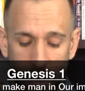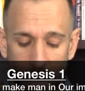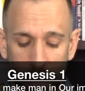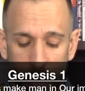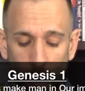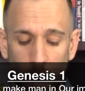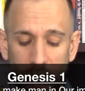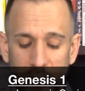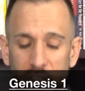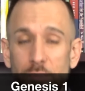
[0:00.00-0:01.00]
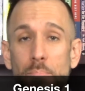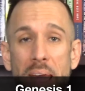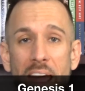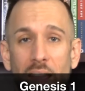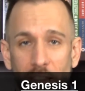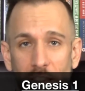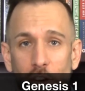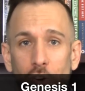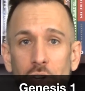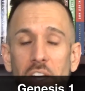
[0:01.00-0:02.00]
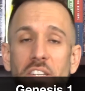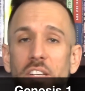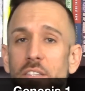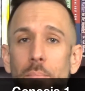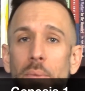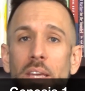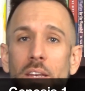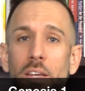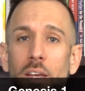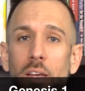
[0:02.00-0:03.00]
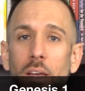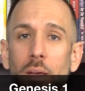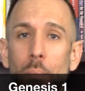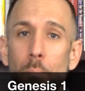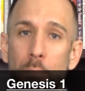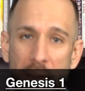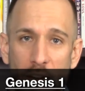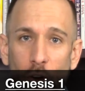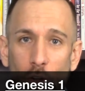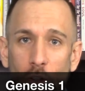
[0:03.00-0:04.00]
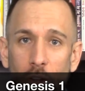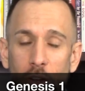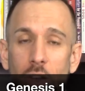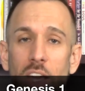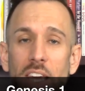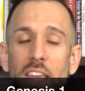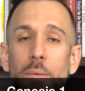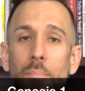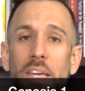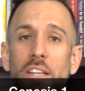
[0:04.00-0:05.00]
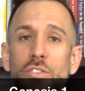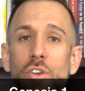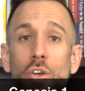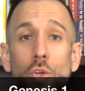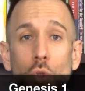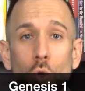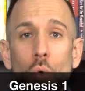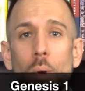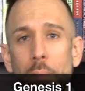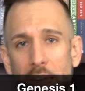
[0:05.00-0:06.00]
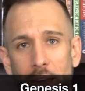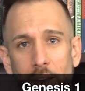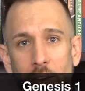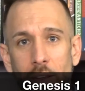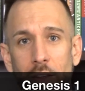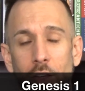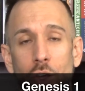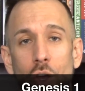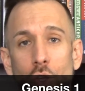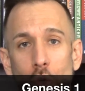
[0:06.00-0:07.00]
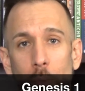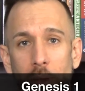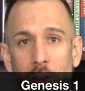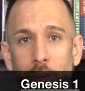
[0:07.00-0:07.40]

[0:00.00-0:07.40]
So when it says man here, it doesn't mean male, it means human, human.